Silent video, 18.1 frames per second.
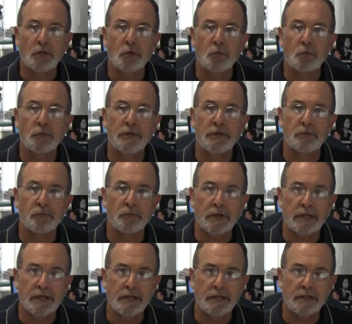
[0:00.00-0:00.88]
We
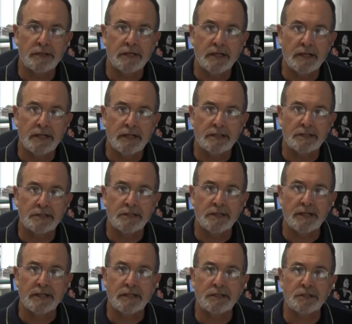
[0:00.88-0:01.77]
recognize
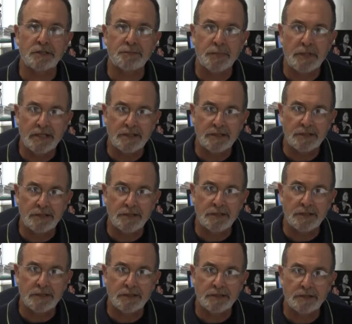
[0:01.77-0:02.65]

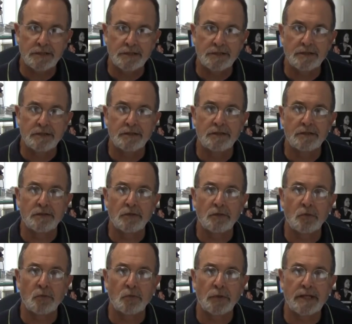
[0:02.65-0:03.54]
expenses
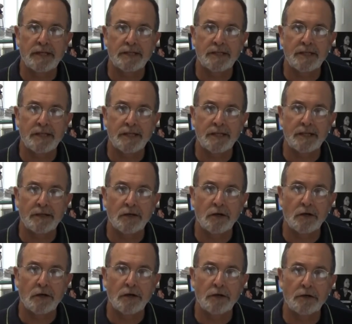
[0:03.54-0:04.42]
when they
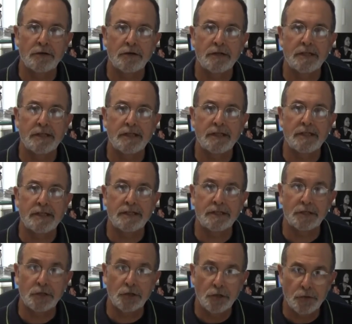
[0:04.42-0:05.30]
are
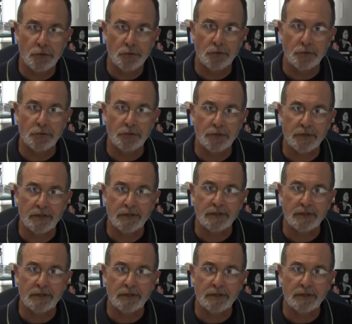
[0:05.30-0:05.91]
incurred.